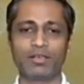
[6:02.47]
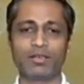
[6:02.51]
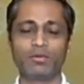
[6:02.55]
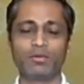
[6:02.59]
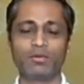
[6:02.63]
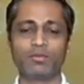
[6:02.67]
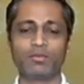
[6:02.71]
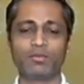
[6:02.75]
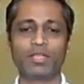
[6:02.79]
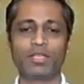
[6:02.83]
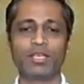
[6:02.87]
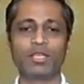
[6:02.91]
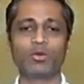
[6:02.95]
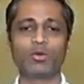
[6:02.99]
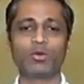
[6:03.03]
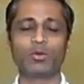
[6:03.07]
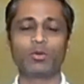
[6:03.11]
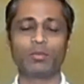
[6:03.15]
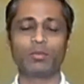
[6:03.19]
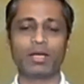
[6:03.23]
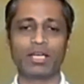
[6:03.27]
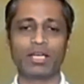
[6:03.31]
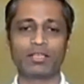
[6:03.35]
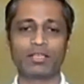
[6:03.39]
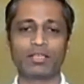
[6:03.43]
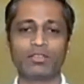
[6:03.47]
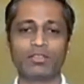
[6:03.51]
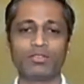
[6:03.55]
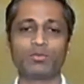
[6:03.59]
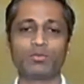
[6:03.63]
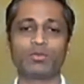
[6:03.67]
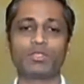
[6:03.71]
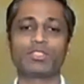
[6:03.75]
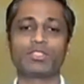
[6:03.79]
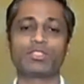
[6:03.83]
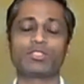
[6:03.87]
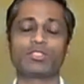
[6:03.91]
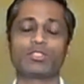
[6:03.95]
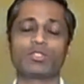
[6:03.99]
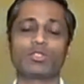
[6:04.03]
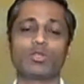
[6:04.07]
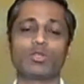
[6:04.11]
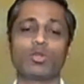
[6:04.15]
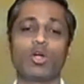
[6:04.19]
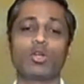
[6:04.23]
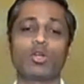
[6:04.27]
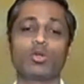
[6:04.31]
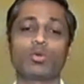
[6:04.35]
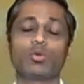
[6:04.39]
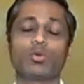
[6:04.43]
Very good practice which
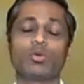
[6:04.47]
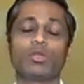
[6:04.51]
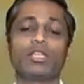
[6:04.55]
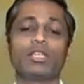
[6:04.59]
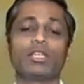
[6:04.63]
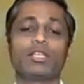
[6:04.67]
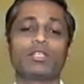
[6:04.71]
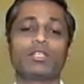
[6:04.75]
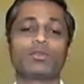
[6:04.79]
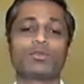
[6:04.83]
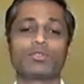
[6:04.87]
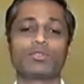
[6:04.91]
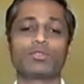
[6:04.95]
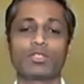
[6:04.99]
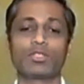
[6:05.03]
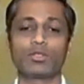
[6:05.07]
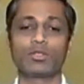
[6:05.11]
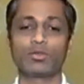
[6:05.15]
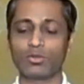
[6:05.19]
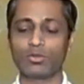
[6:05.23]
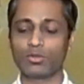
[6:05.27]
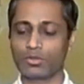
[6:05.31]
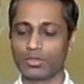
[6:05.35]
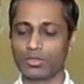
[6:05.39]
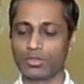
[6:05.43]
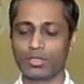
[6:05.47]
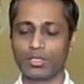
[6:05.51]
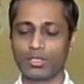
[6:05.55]
not only gives a good